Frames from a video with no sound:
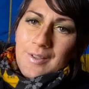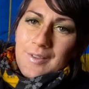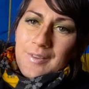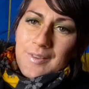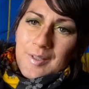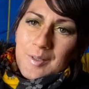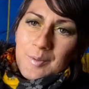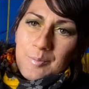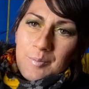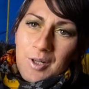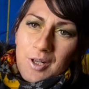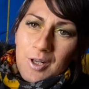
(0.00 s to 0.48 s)

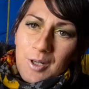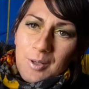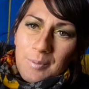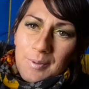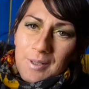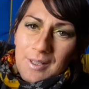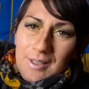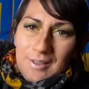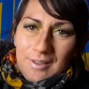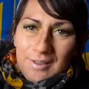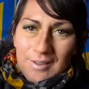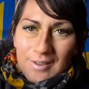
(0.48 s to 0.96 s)
The mobile
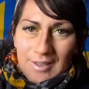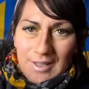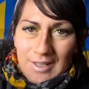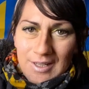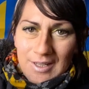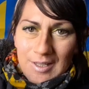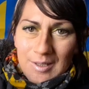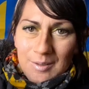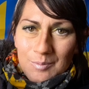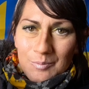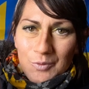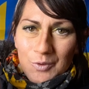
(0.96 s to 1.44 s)

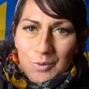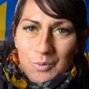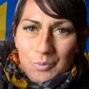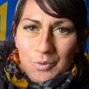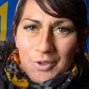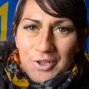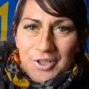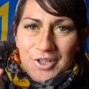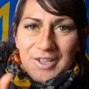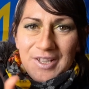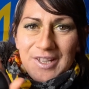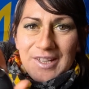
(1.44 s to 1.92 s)
alarm will
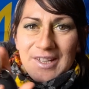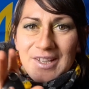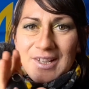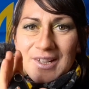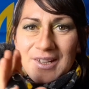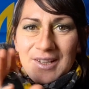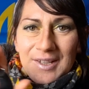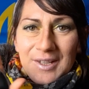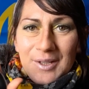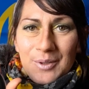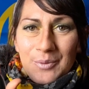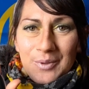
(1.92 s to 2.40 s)
work
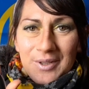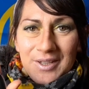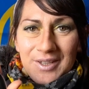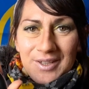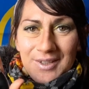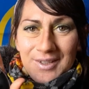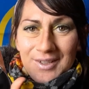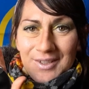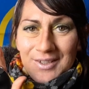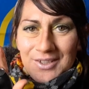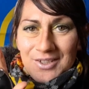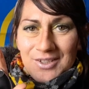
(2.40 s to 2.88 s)

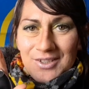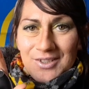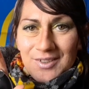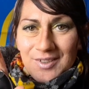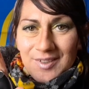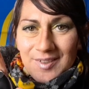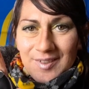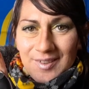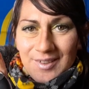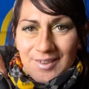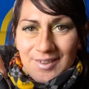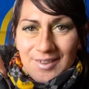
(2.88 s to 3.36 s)
anywhere in
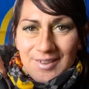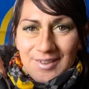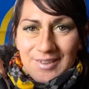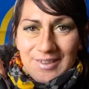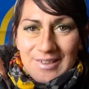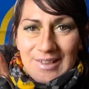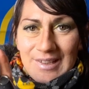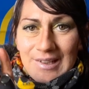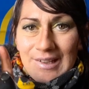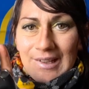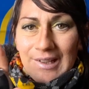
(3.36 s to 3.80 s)
New Zealand.